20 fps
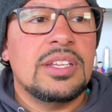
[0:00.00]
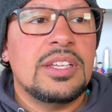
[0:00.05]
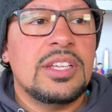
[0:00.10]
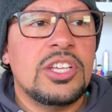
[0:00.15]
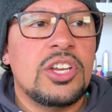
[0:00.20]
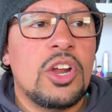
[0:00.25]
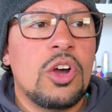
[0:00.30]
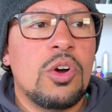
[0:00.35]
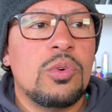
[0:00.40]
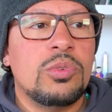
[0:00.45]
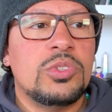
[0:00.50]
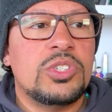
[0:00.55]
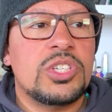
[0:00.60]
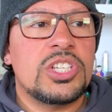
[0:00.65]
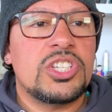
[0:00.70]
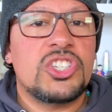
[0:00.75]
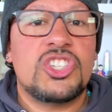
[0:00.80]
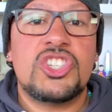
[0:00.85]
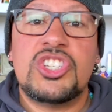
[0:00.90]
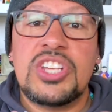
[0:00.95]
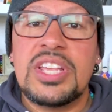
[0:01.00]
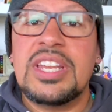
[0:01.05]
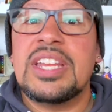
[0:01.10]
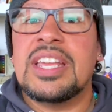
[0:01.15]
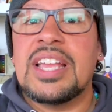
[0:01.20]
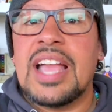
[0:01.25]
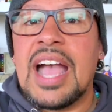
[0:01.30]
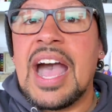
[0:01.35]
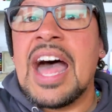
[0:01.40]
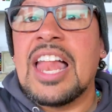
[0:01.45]
just
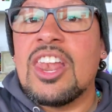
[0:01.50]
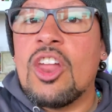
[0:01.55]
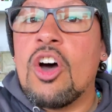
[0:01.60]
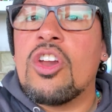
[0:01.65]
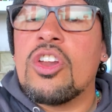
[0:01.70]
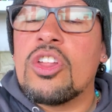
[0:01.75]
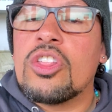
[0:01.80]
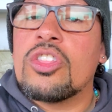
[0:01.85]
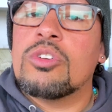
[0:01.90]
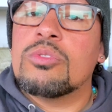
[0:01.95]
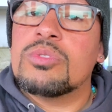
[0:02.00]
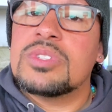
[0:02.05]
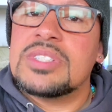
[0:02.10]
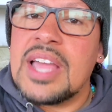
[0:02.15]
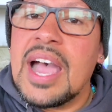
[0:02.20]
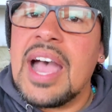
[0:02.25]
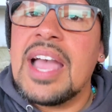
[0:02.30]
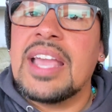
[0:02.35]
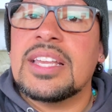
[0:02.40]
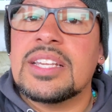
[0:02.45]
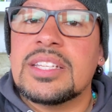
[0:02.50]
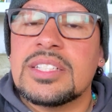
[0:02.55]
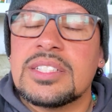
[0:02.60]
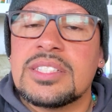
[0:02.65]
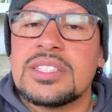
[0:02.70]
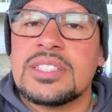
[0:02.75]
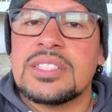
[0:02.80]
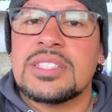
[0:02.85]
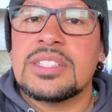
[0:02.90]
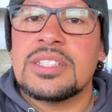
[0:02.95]
shitting on all of those
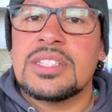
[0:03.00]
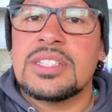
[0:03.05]
diets.